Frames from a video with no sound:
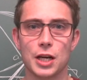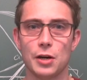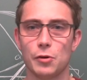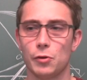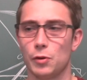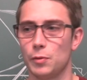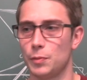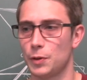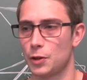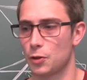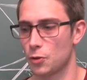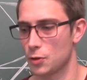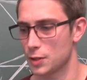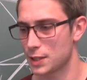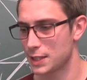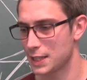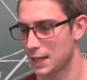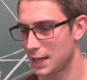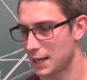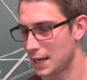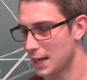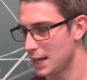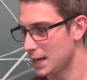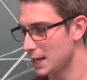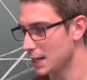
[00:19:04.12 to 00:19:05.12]
general, because
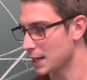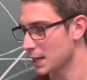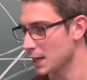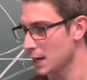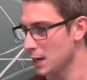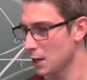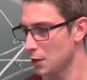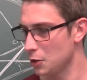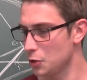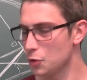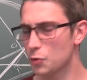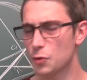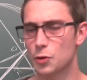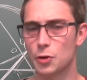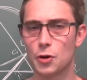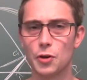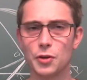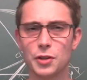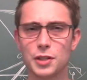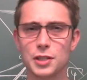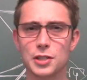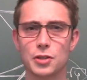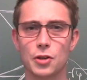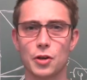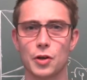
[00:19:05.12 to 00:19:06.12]
they are adding new
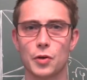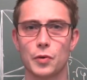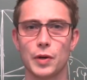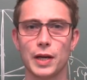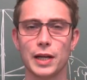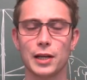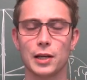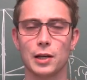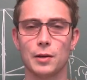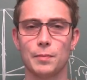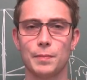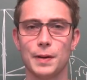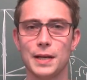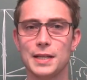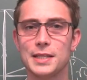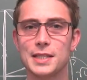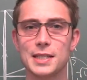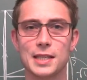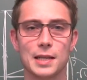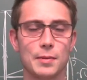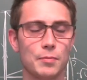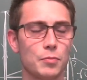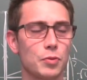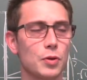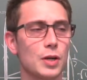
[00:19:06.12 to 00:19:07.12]
content on a regular
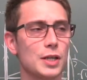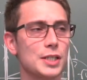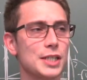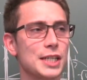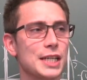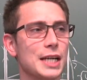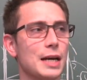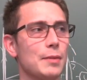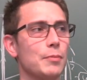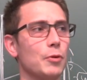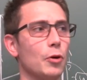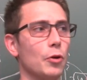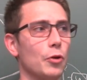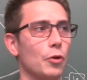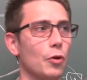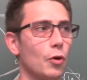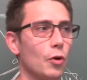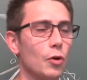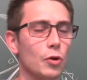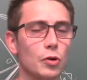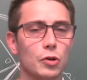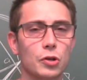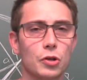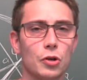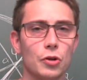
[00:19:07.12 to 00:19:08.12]
basis and brushing up on
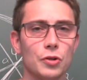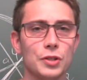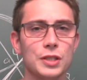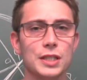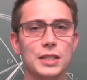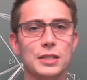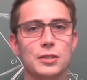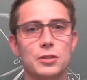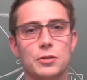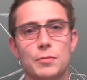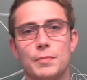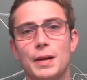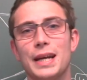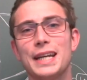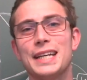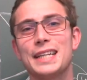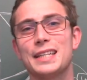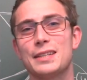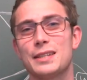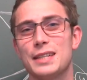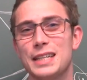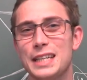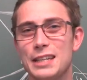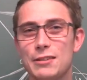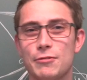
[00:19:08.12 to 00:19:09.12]
all content to make
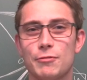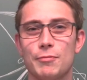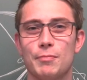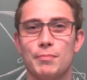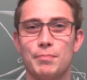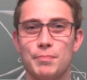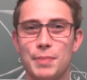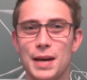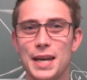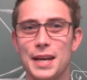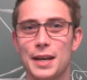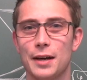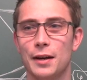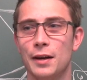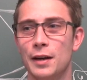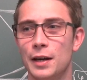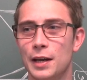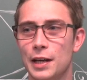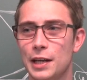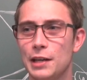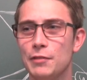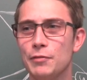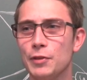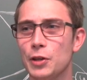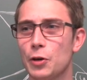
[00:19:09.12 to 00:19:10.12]
it even better,
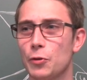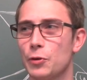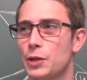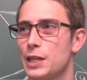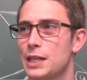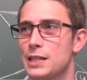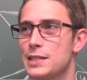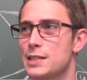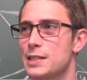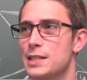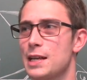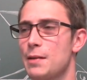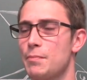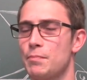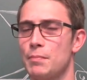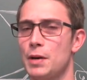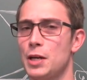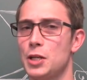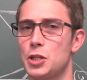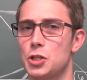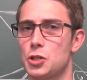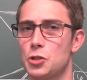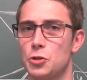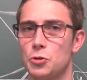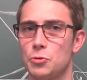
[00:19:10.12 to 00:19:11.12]
even though there's not
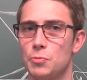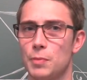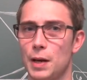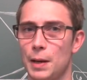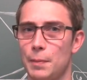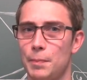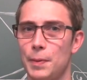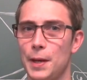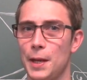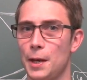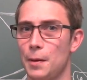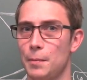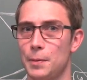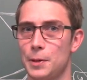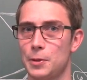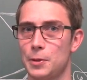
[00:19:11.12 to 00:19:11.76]
much to make better,